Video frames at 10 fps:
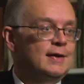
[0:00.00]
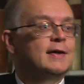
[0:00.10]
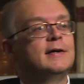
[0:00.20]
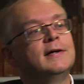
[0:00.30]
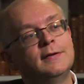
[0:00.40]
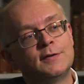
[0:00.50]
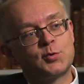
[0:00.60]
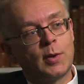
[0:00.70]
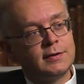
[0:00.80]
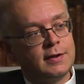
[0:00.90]
uh, in the
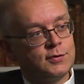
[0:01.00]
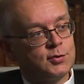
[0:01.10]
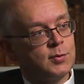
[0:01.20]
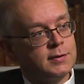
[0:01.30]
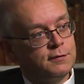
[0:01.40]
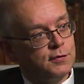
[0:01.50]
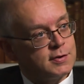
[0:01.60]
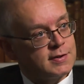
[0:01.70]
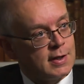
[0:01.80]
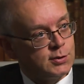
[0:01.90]
20th or
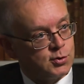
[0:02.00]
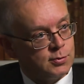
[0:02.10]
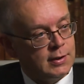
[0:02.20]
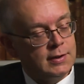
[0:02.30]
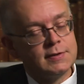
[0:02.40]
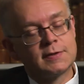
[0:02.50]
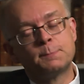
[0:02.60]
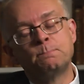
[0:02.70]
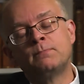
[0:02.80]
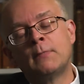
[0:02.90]
21st centuries.